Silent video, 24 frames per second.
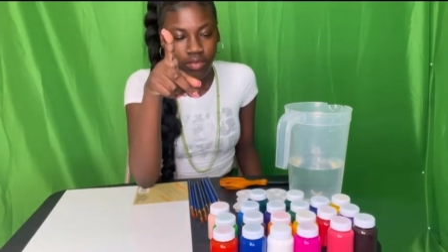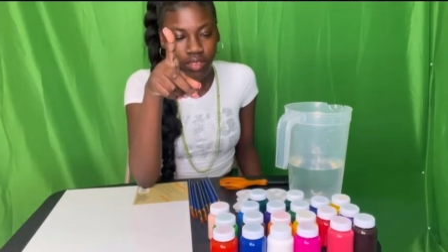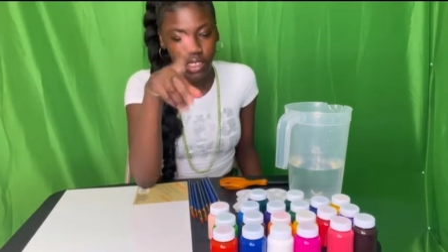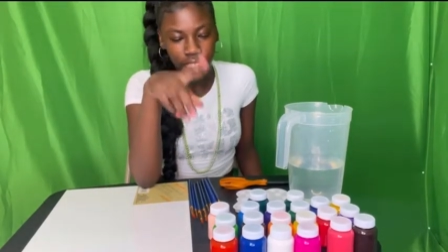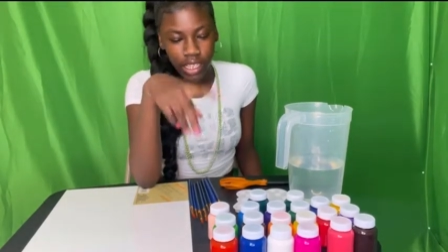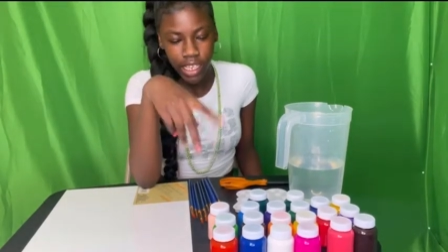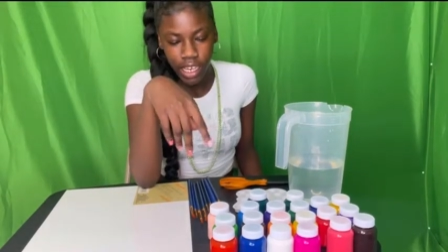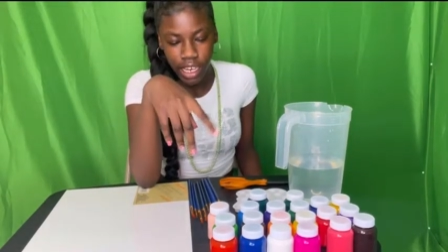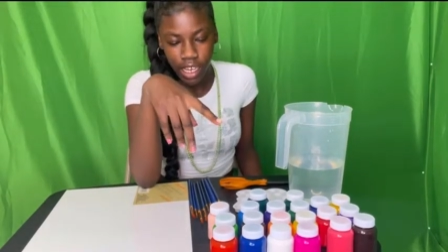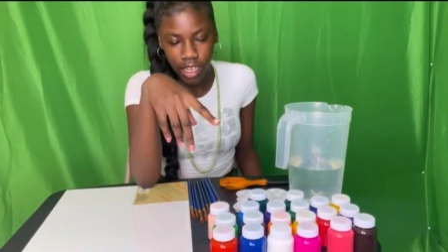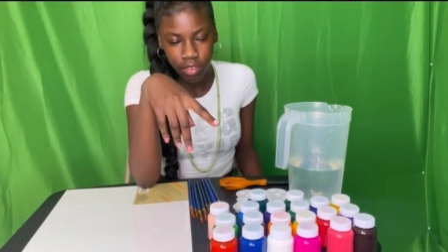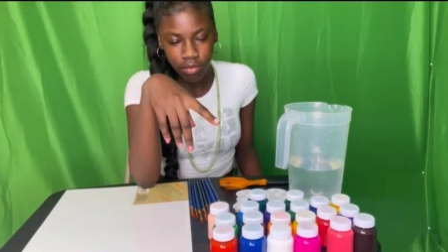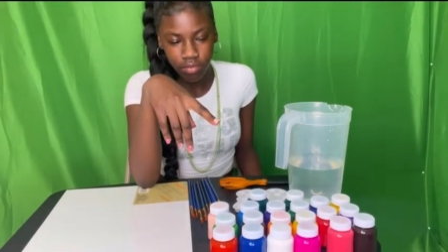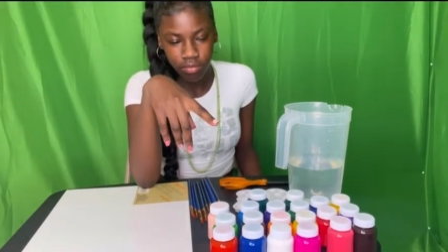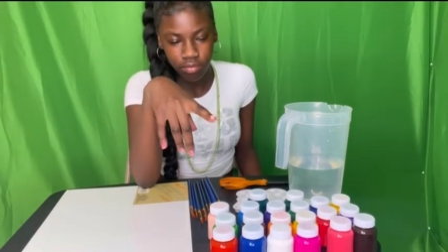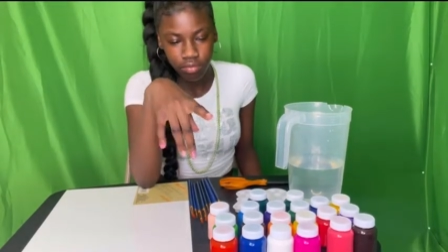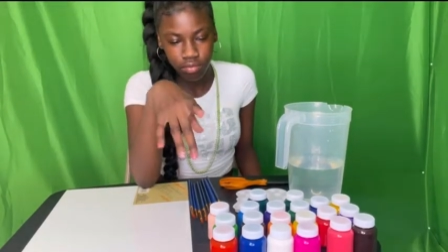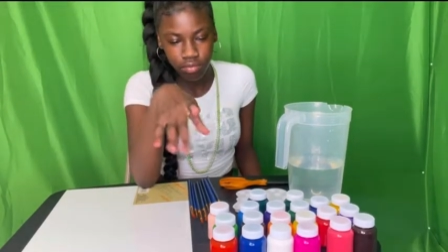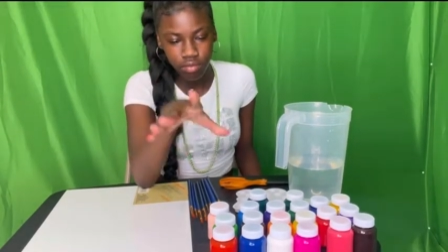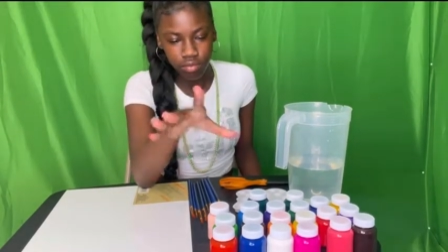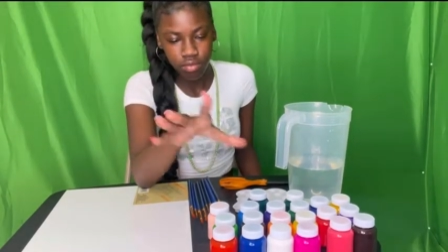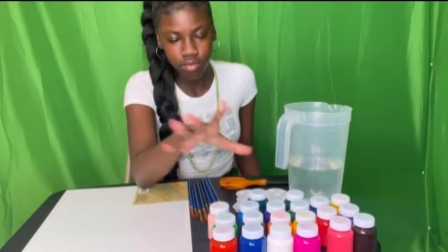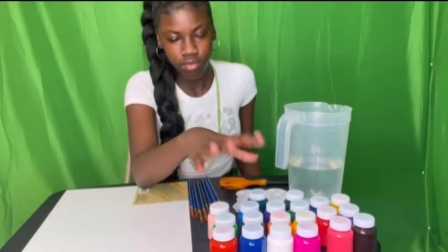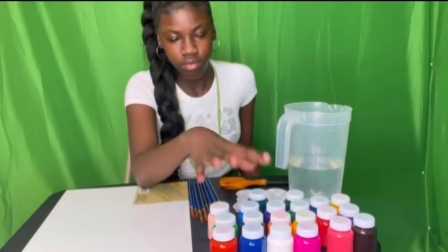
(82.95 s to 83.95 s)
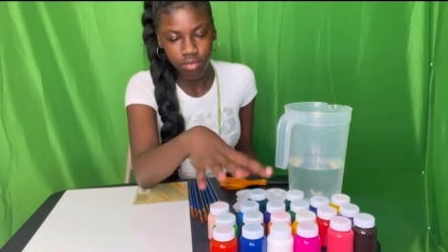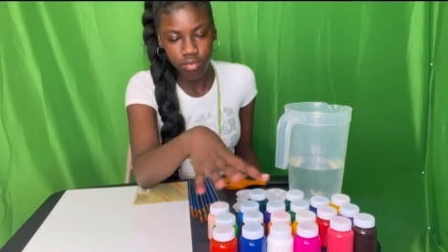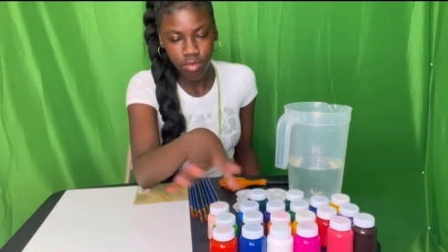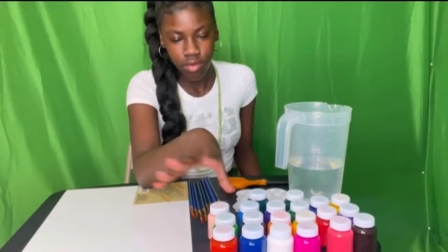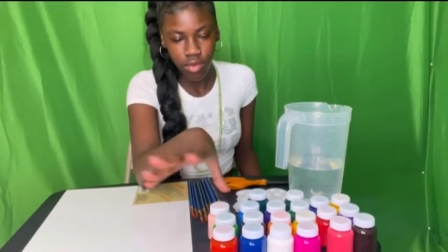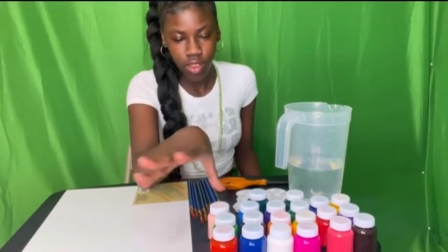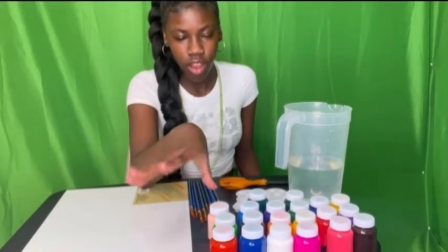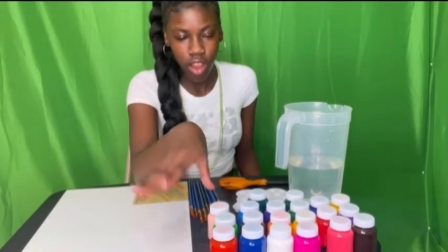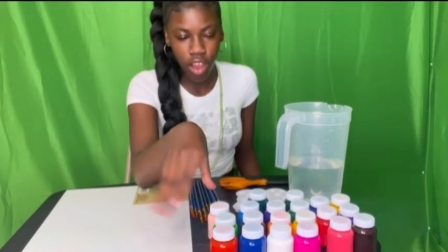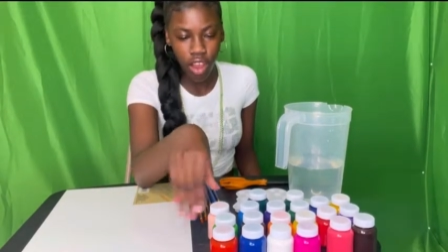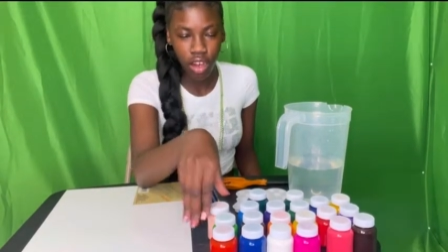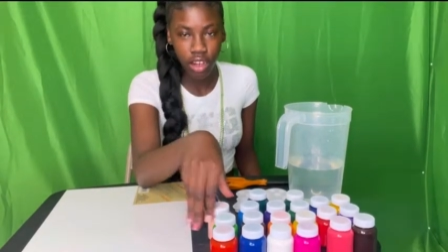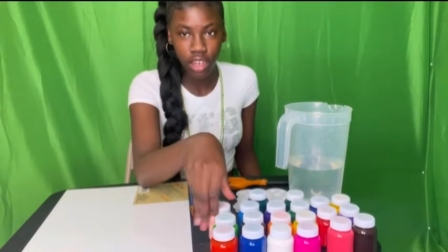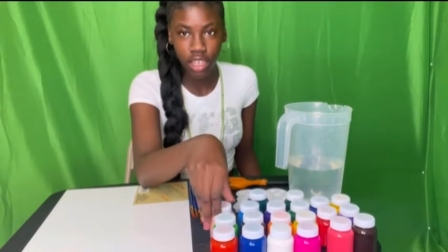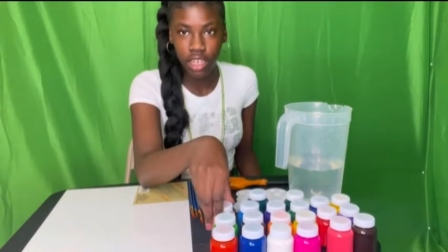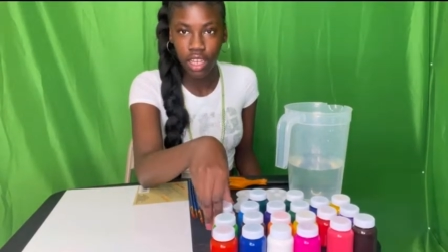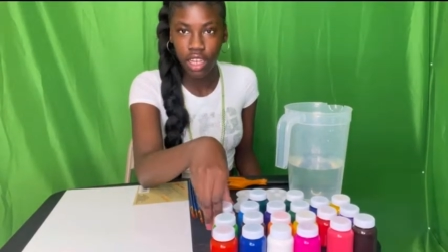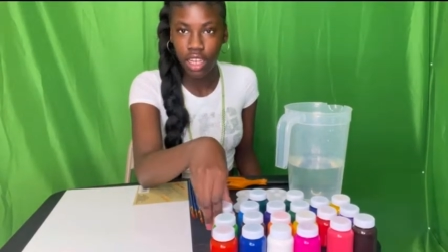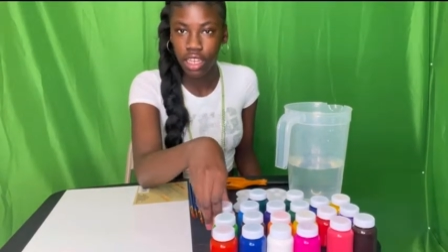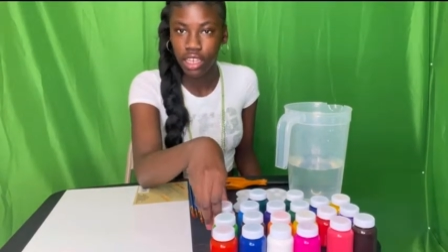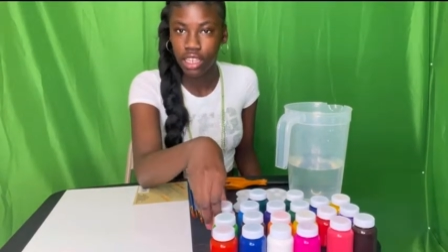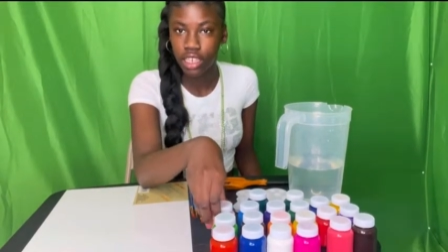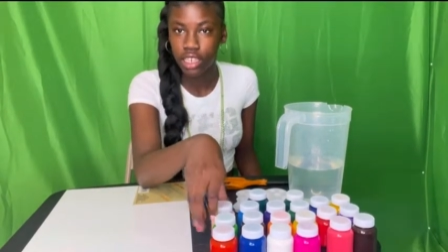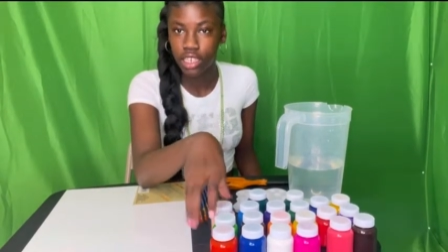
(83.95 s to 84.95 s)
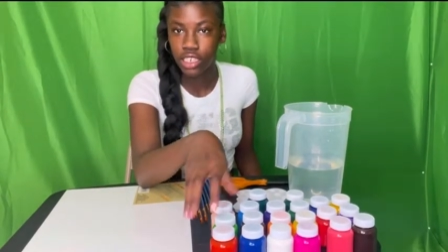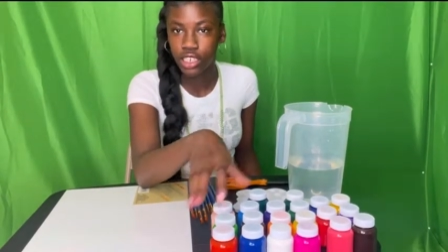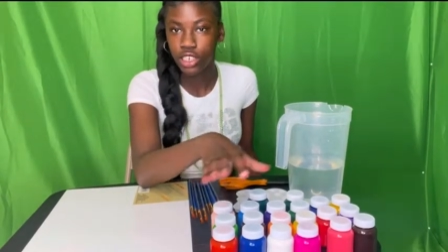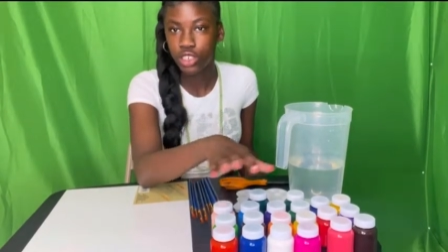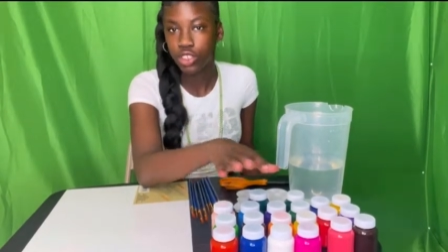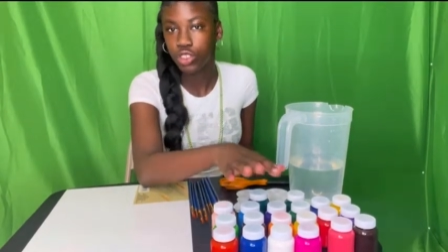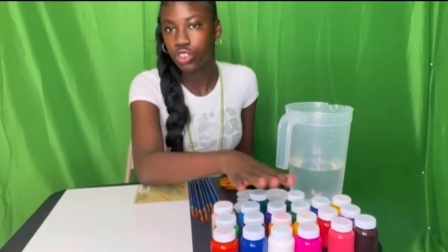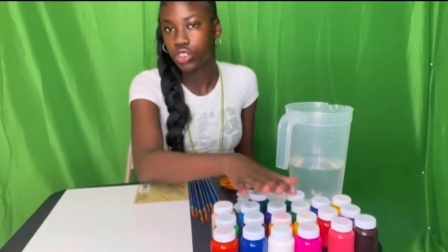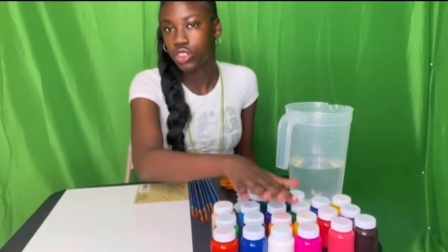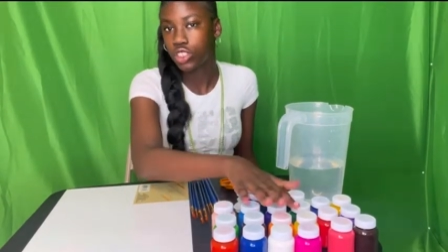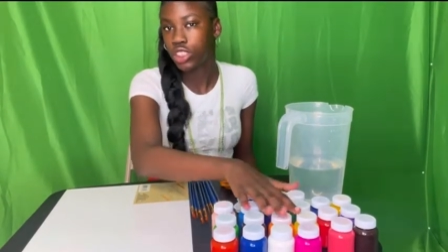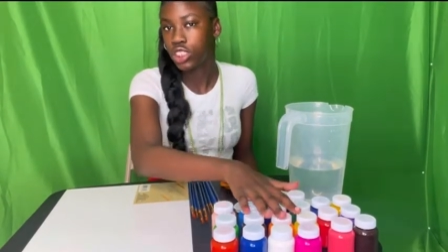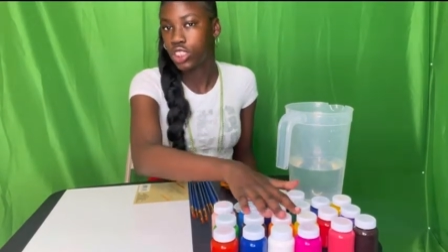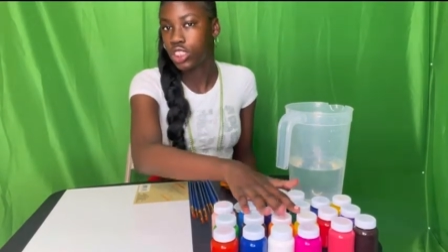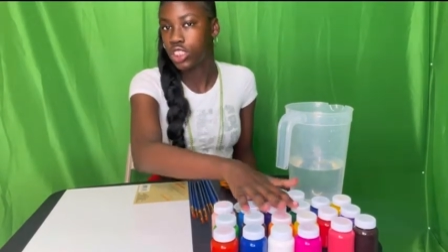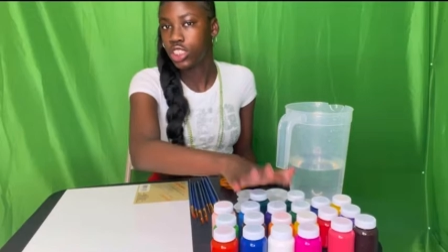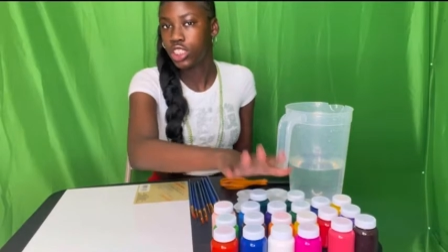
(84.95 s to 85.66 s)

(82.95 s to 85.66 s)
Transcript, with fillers: yeah, all the colors.